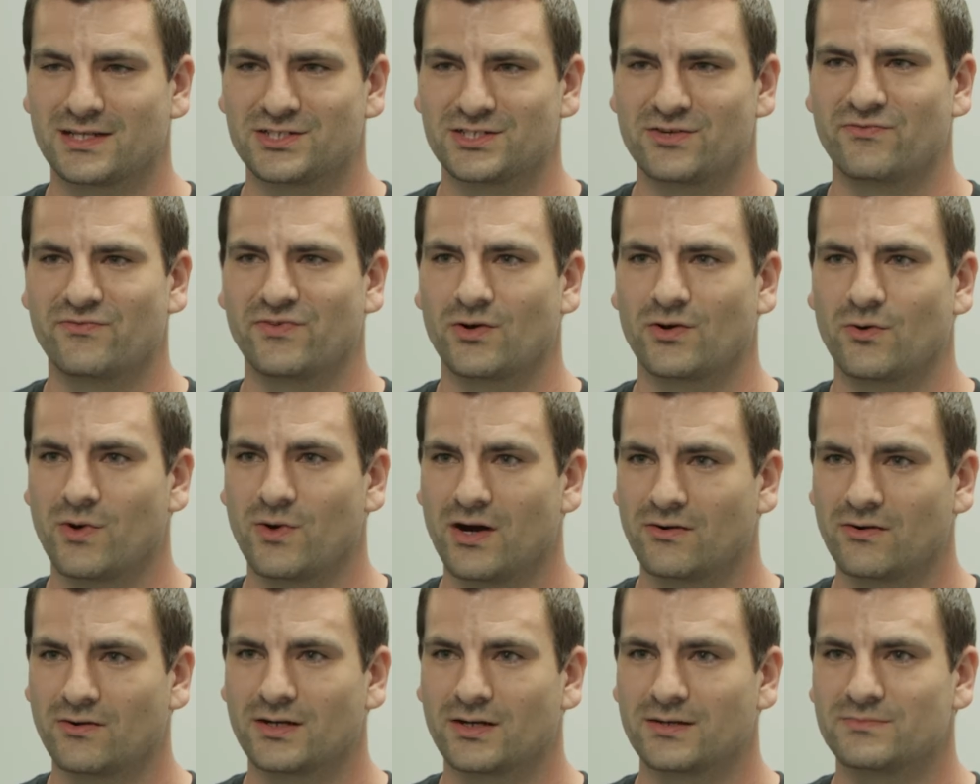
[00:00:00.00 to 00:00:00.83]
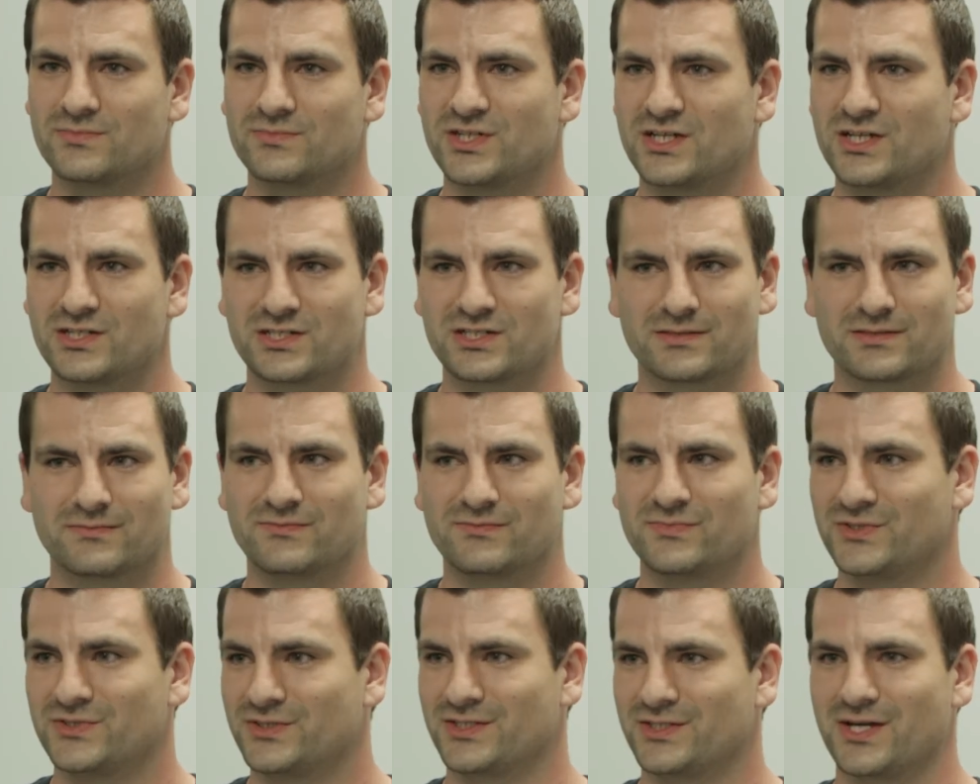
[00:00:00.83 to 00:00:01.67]
So they should feel welcome to
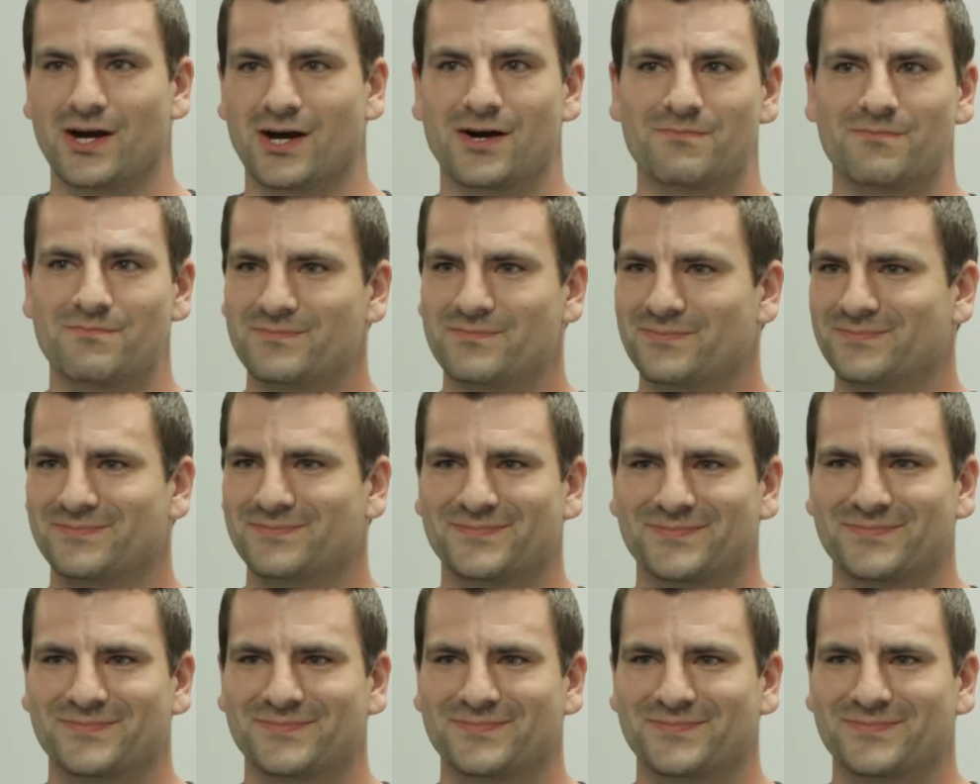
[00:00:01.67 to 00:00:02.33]
just come.